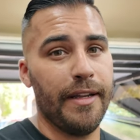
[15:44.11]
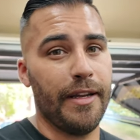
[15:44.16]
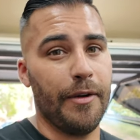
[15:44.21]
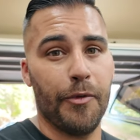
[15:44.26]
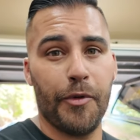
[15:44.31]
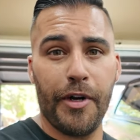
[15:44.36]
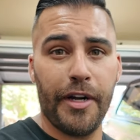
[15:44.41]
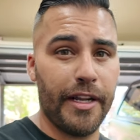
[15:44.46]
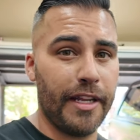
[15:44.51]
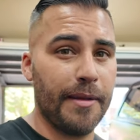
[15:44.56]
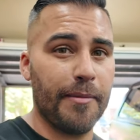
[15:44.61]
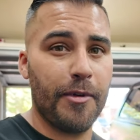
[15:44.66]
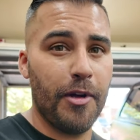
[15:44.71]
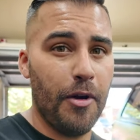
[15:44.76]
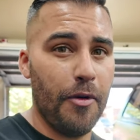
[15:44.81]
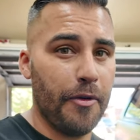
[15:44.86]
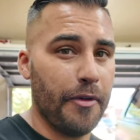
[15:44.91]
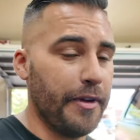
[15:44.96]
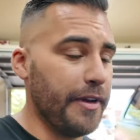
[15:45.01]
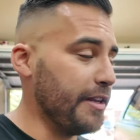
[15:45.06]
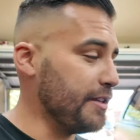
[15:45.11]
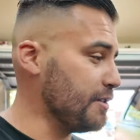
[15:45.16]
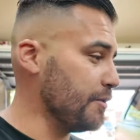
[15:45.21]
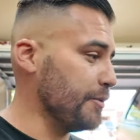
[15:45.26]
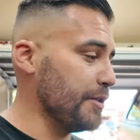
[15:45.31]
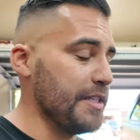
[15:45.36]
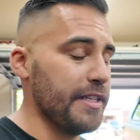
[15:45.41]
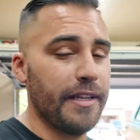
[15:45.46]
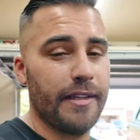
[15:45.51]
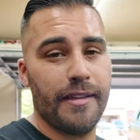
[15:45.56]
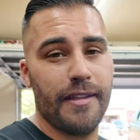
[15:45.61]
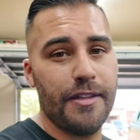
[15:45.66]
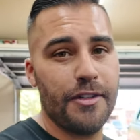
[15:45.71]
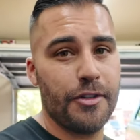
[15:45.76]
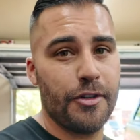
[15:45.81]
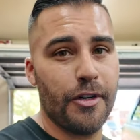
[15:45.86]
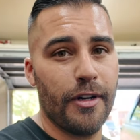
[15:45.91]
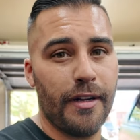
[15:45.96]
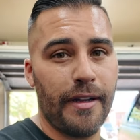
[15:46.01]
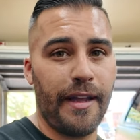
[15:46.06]
And we're going to keep going until we take this
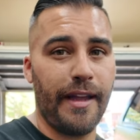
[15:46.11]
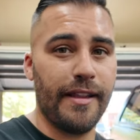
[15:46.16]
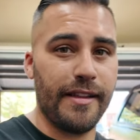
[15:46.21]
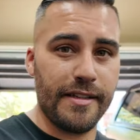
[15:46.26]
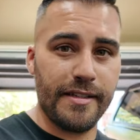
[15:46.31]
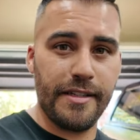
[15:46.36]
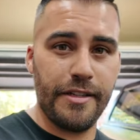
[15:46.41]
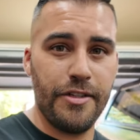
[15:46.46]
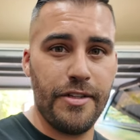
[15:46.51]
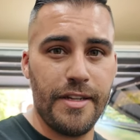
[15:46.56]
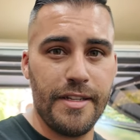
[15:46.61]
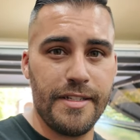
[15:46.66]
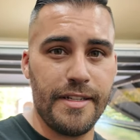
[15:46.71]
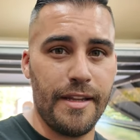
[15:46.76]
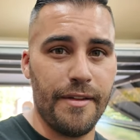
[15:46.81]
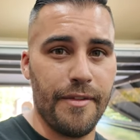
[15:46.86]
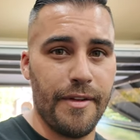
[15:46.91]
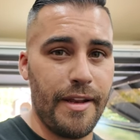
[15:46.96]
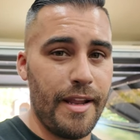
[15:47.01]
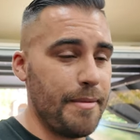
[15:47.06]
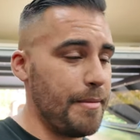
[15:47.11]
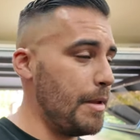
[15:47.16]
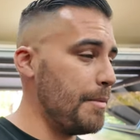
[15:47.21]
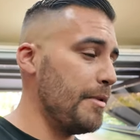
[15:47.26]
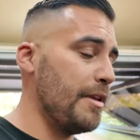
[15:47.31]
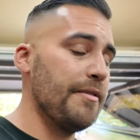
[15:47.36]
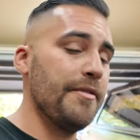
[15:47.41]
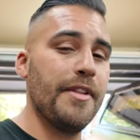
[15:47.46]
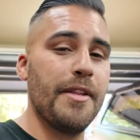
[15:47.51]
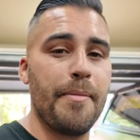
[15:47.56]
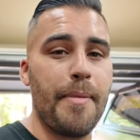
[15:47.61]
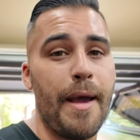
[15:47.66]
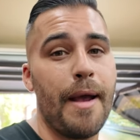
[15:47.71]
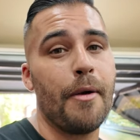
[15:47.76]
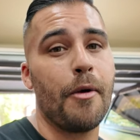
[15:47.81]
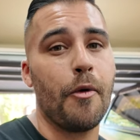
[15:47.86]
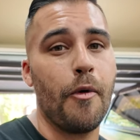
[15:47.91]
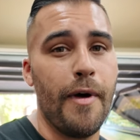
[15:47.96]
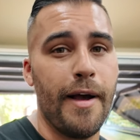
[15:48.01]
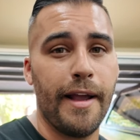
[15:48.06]
truck and the CJ7 and maybe even the
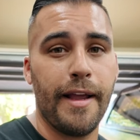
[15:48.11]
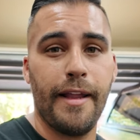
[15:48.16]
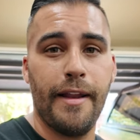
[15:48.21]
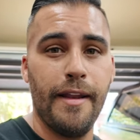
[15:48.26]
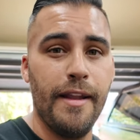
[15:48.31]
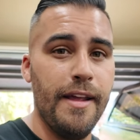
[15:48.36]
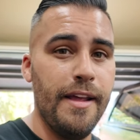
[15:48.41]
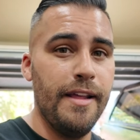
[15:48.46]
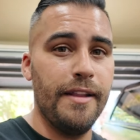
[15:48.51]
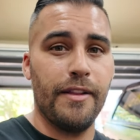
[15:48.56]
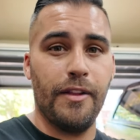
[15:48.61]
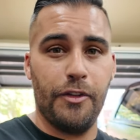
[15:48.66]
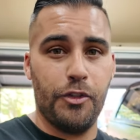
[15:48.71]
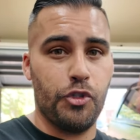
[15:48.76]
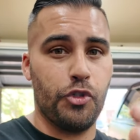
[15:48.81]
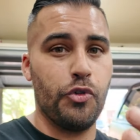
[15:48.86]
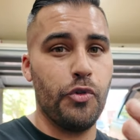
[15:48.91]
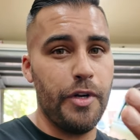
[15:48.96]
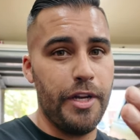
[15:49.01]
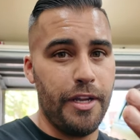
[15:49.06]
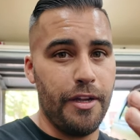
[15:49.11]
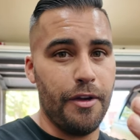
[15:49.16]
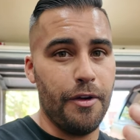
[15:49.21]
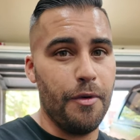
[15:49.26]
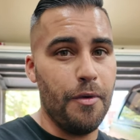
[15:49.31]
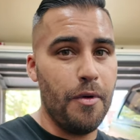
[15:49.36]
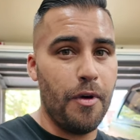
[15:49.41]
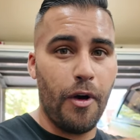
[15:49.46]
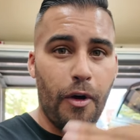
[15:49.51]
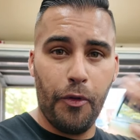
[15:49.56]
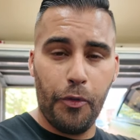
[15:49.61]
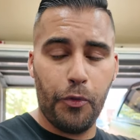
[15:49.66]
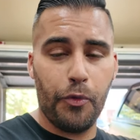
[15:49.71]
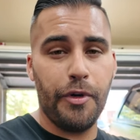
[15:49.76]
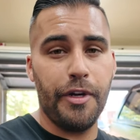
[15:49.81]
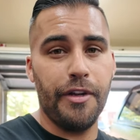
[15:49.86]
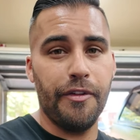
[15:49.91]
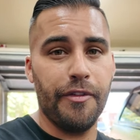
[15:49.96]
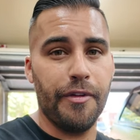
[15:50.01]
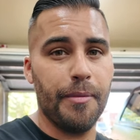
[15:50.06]
Power Wagon, the trio, all
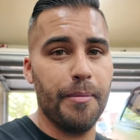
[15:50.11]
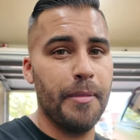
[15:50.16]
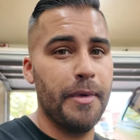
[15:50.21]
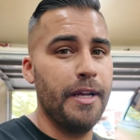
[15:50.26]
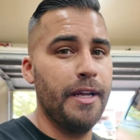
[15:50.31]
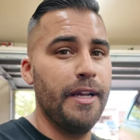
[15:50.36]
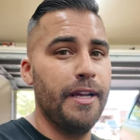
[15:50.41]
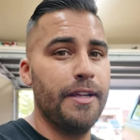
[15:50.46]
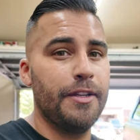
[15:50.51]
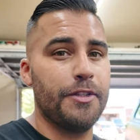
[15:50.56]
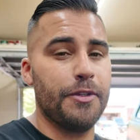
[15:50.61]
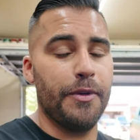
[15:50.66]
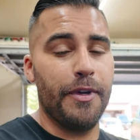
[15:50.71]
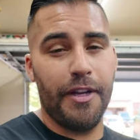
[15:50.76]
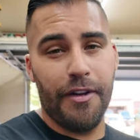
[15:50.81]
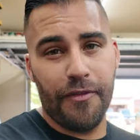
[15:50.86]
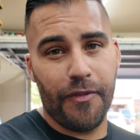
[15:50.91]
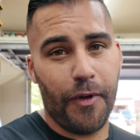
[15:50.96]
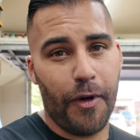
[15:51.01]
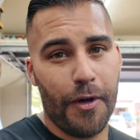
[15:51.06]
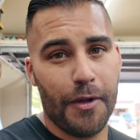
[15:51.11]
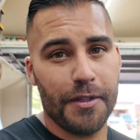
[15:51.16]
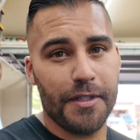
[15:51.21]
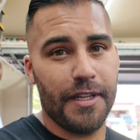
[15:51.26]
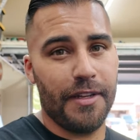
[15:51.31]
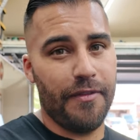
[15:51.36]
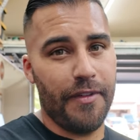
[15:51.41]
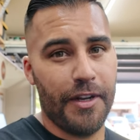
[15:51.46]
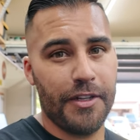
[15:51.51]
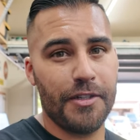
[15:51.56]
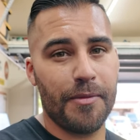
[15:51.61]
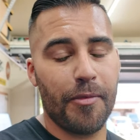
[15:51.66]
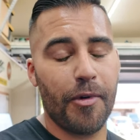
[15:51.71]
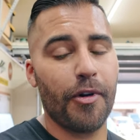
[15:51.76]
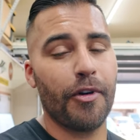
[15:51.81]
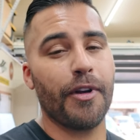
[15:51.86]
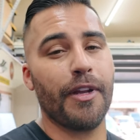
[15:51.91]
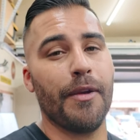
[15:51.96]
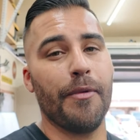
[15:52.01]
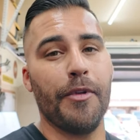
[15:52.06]
three of them, to Hidden Falls Adventure
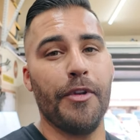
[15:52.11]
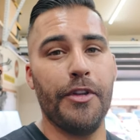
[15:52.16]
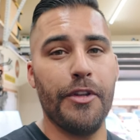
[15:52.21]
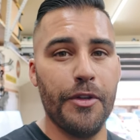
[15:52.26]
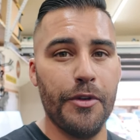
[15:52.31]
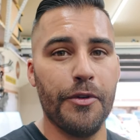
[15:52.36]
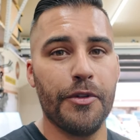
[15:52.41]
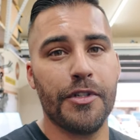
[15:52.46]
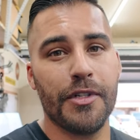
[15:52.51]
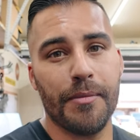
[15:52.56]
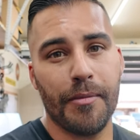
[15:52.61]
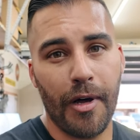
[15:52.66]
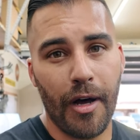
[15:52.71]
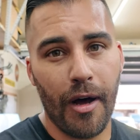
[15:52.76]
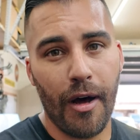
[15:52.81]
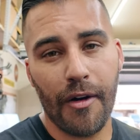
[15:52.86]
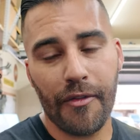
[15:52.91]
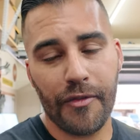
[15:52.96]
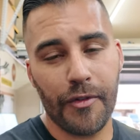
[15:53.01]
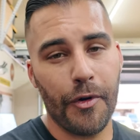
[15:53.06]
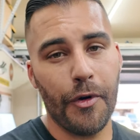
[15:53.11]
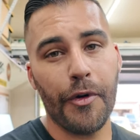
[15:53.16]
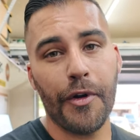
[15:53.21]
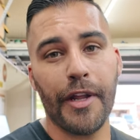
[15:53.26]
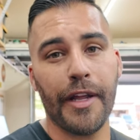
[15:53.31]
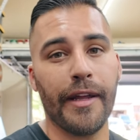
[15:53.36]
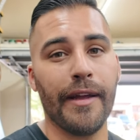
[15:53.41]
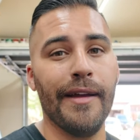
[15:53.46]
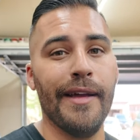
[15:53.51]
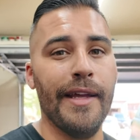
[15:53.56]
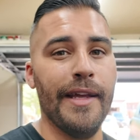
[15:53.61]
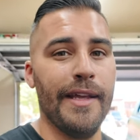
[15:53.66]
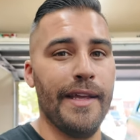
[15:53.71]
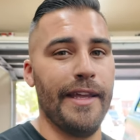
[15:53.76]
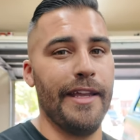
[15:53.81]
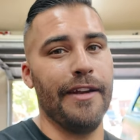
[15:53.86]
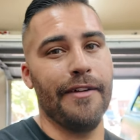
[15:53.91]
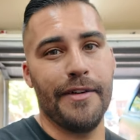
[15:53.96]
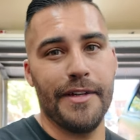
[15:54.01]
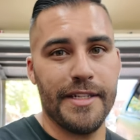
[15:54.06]
Park, and we do some off-roading
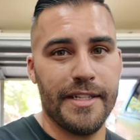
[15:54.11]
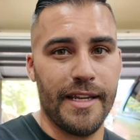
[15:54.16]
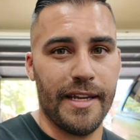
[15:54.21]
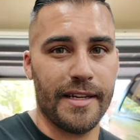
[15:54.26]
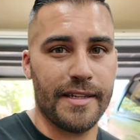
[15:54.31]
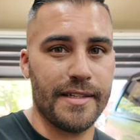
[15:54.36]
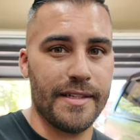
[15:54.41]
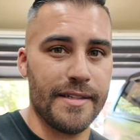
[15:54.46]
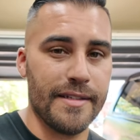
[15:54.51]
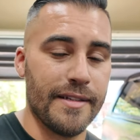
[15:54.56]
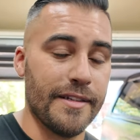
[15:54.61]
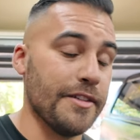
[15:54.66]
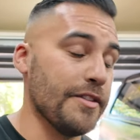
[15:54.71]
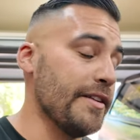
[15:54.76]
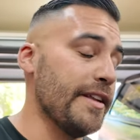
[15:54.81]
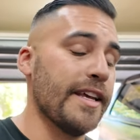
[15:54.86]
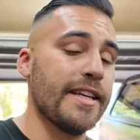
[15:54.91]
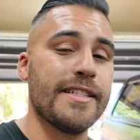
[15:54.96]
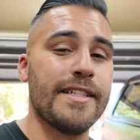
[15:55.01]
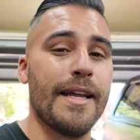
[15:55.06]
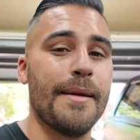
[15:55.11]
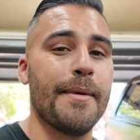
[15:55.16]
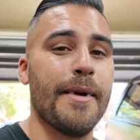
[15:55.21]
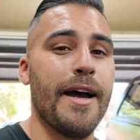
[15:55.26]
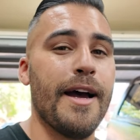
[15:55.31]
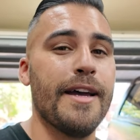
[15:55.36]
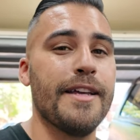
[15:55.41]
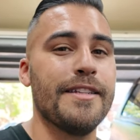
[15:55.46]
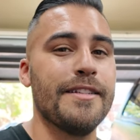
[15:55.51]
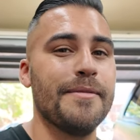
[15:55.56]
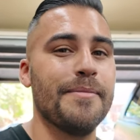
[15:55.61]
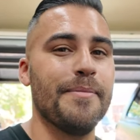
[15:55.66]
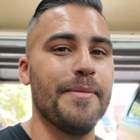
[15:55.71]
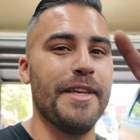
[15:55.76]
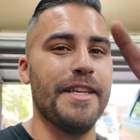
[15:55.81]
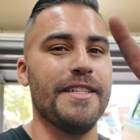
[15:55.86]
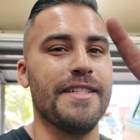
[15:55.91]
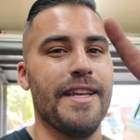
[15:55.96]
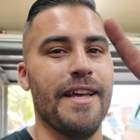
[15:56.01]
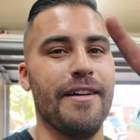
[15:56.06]
here in Texas. Until next time, guys,
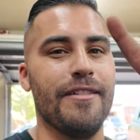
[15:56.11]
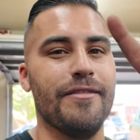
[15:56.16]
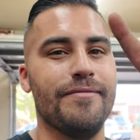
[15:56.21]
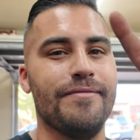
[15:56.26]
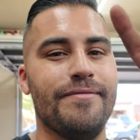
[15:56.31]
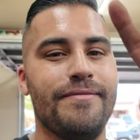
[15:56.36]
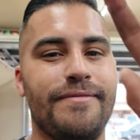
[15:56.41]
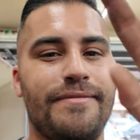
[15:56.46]
peace out.